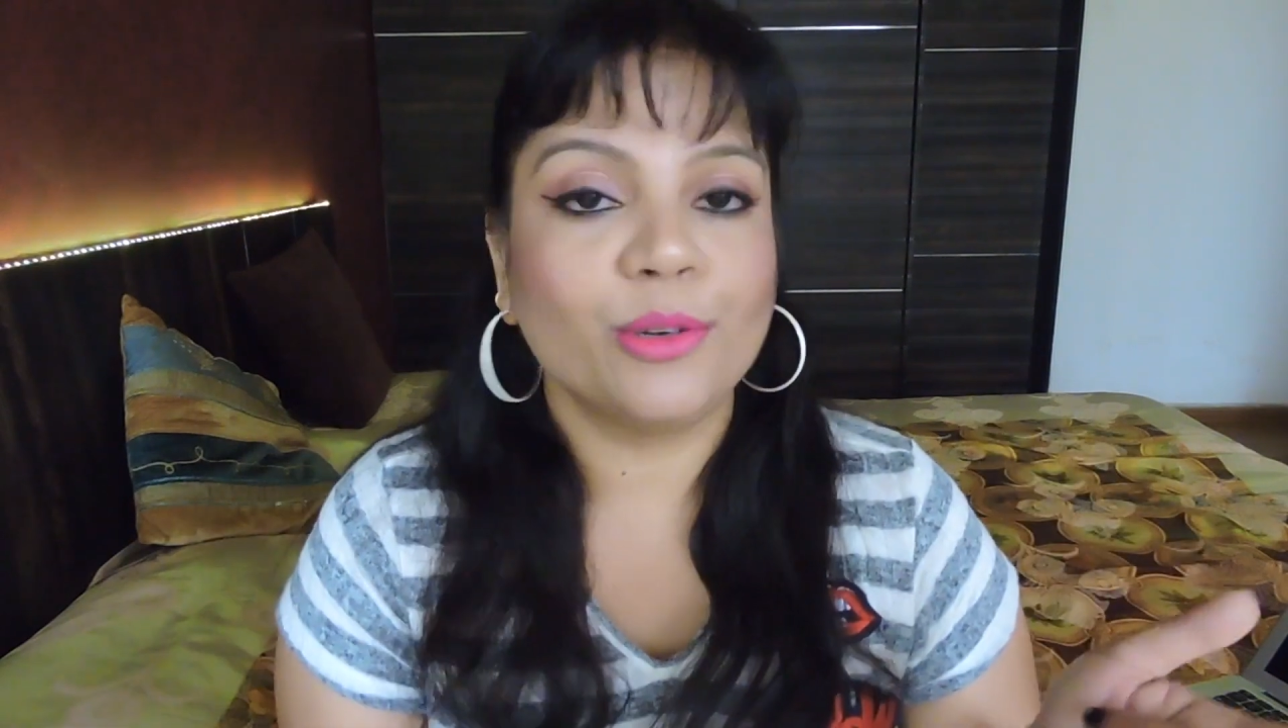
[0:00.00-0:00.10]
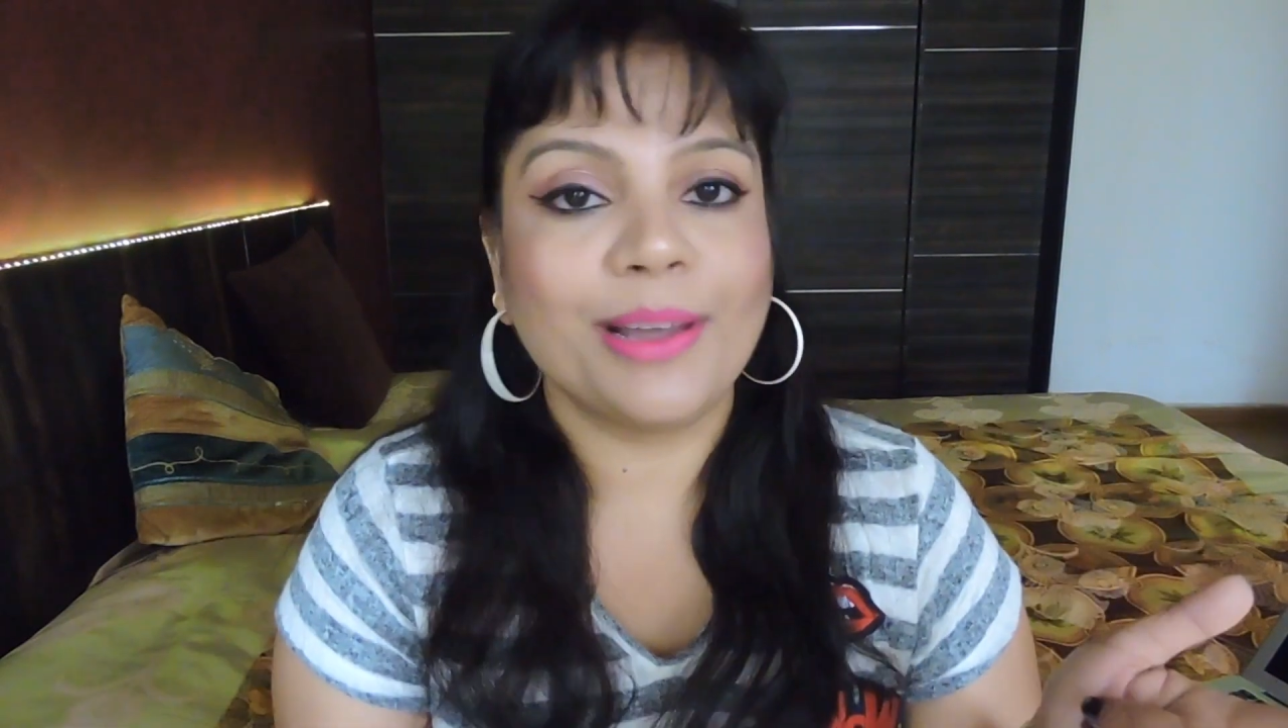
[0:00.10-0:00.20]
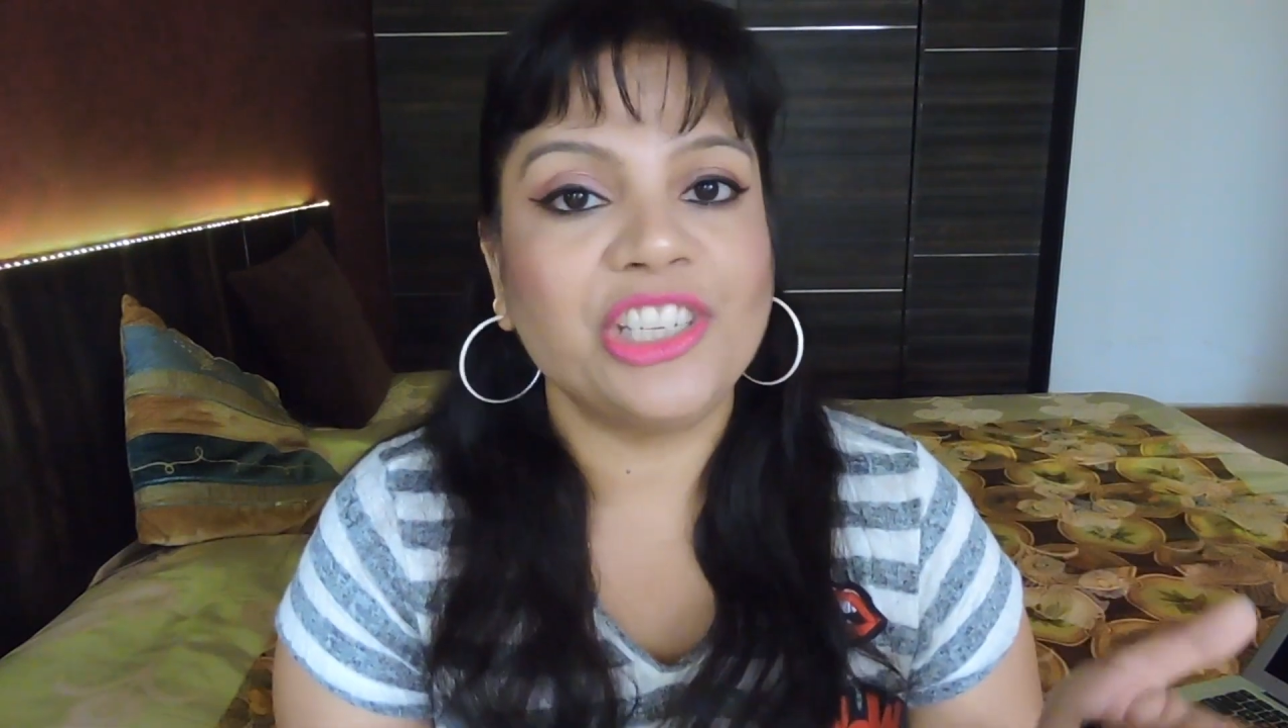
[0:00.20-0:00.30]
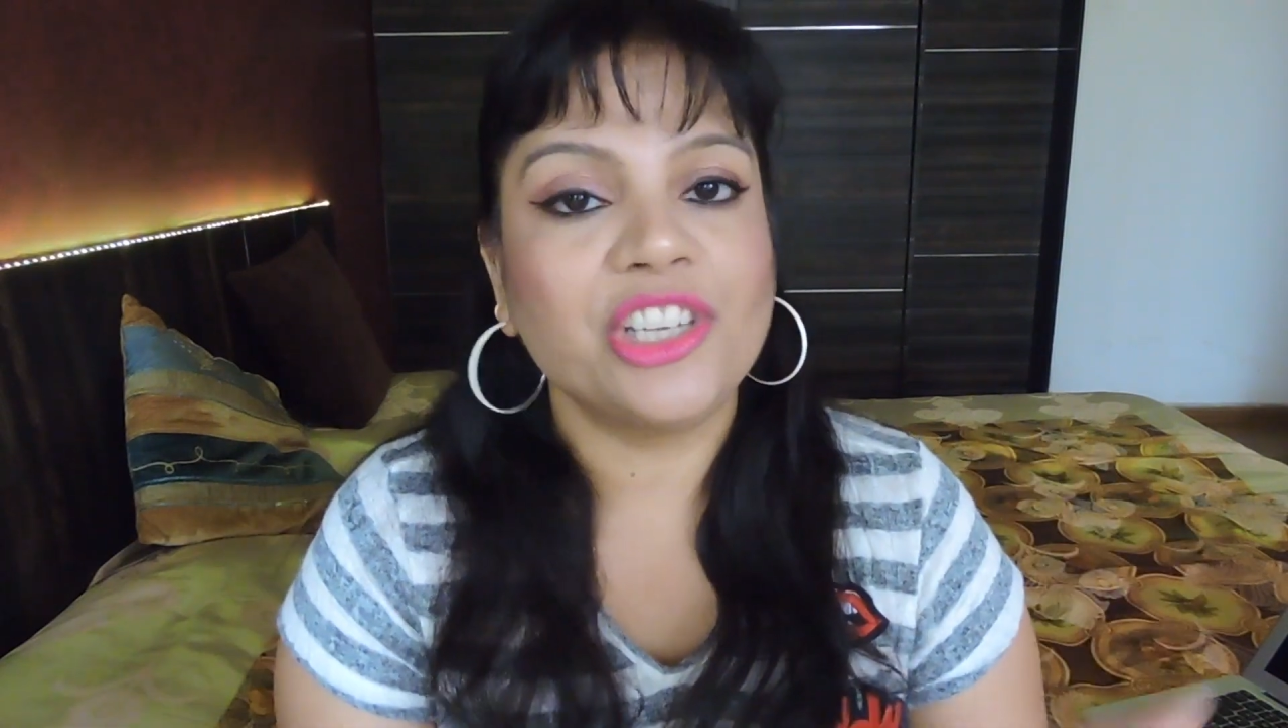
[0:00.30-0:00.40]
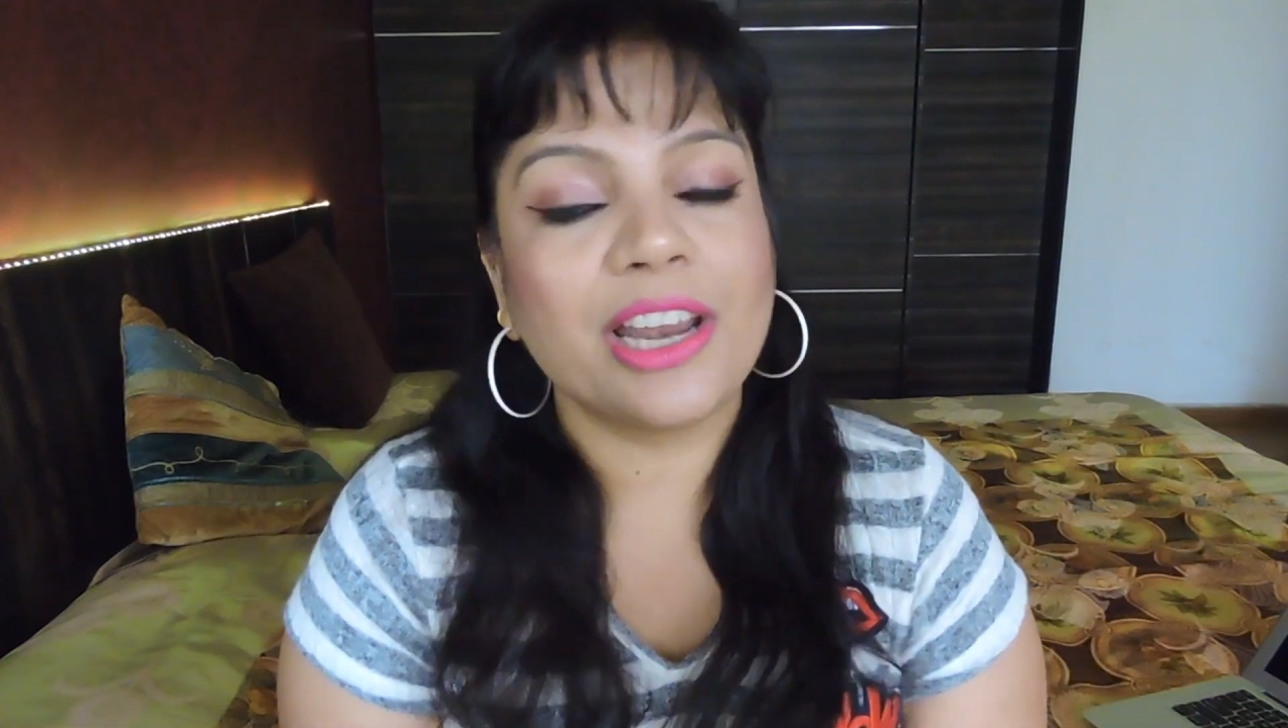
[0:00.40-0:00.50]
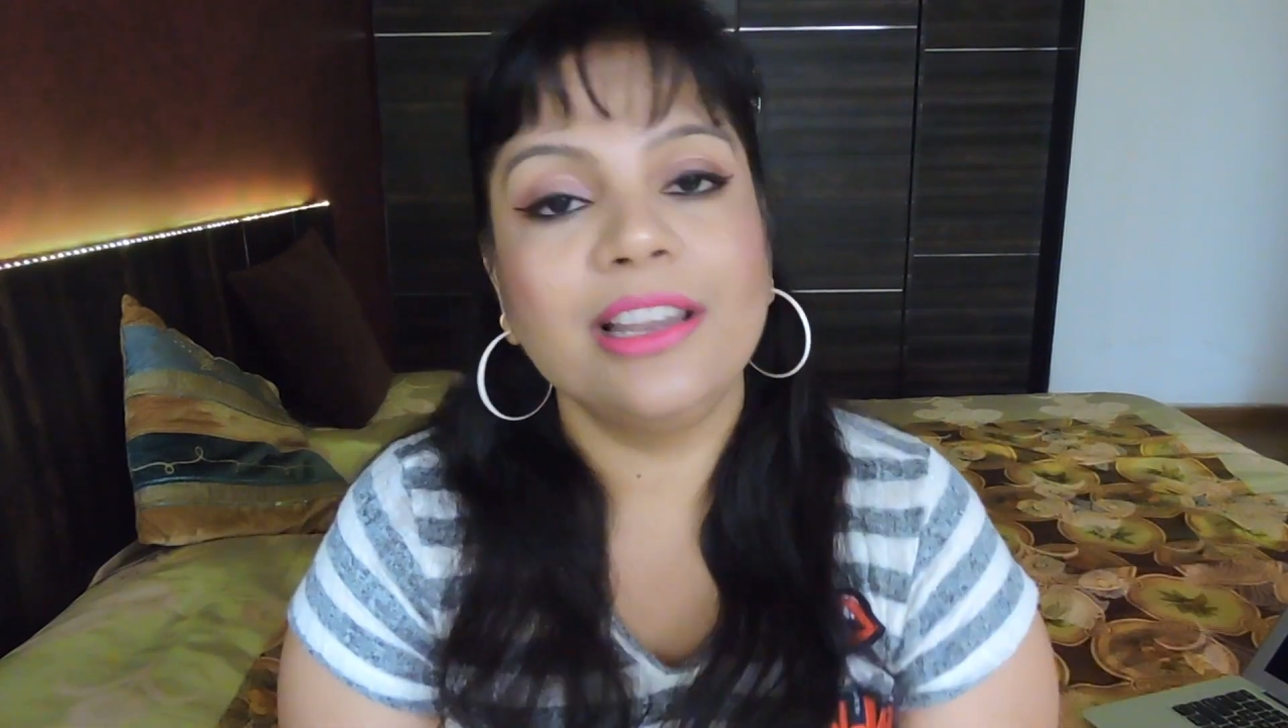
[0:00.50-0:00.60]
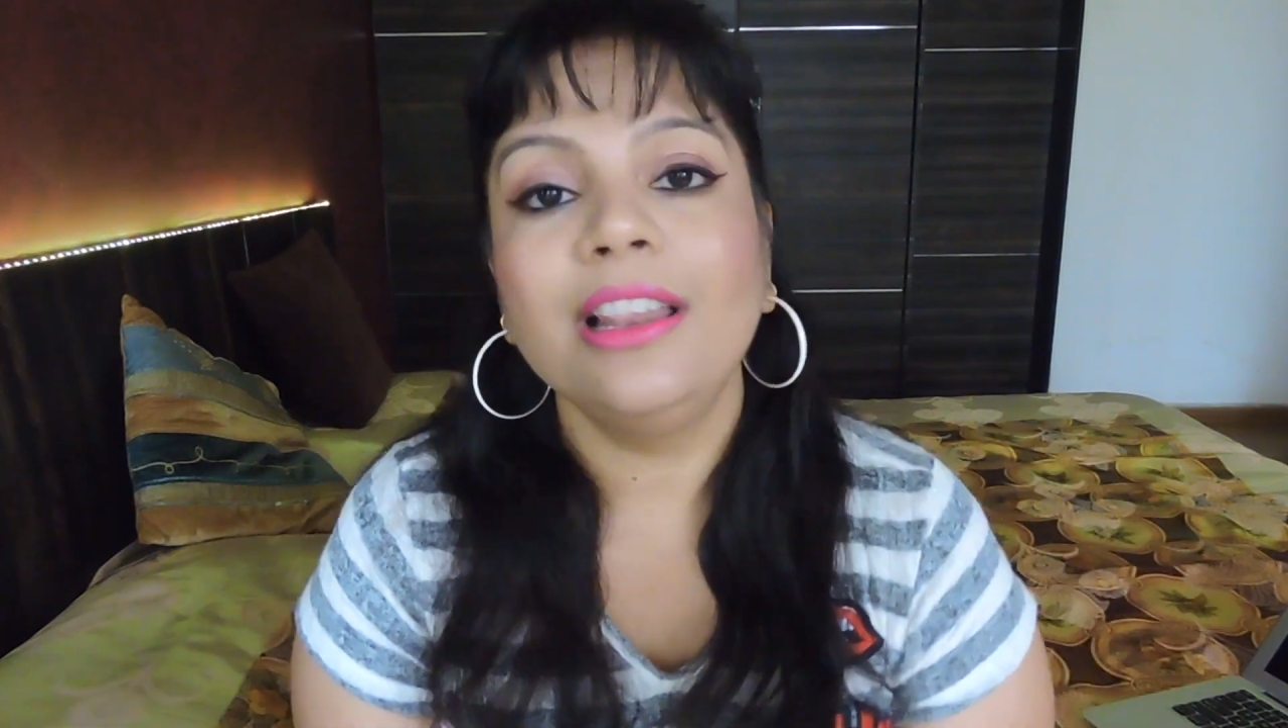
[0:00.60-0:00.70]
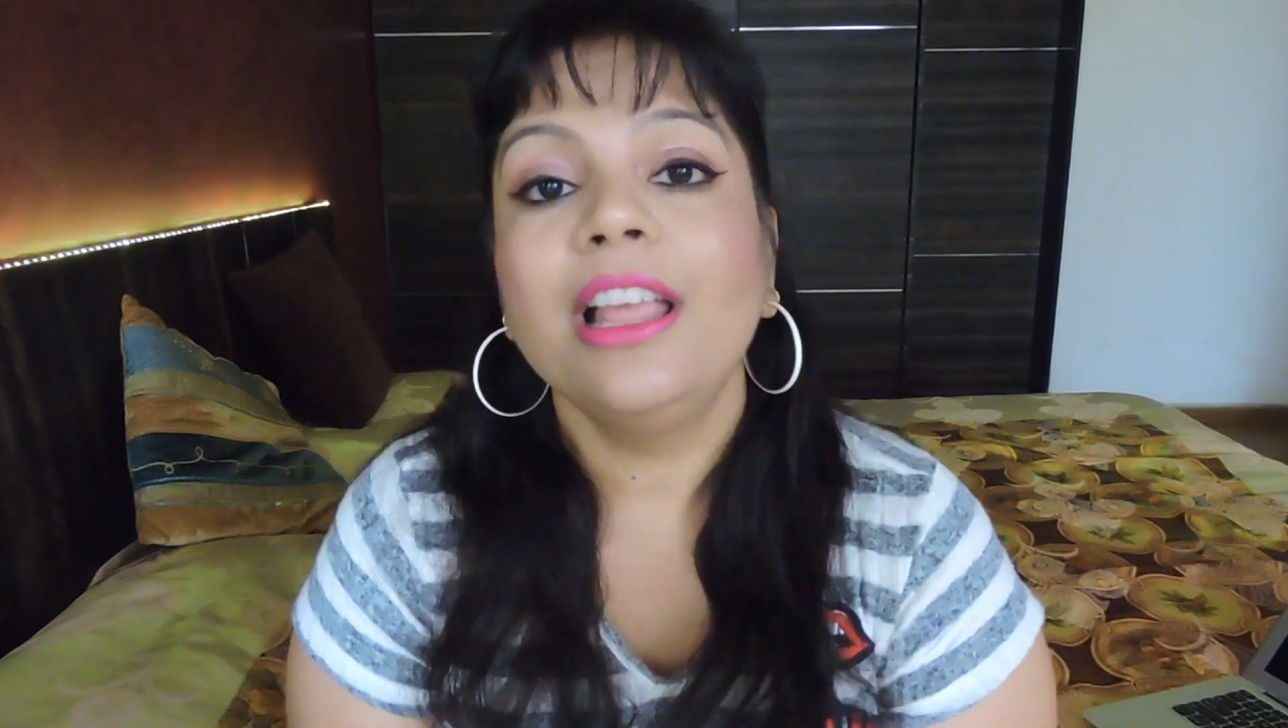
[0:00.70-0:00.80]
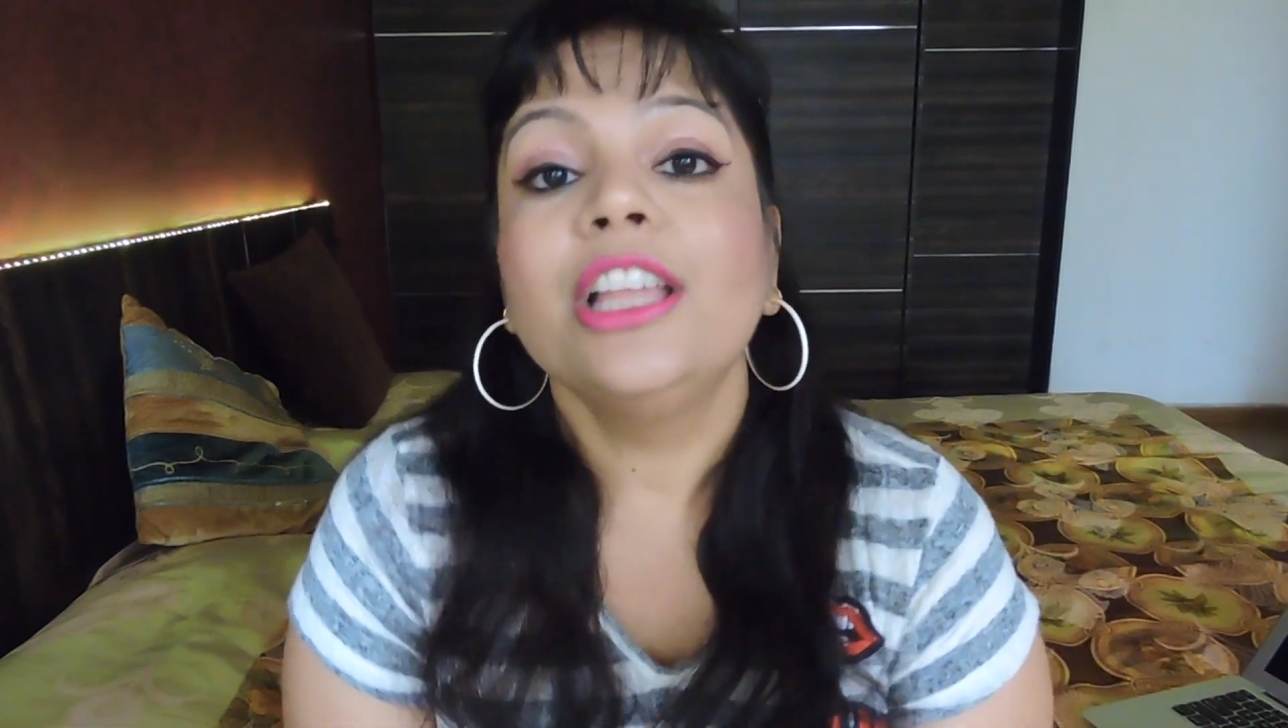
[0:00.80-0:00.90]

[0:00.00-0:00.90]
to my channel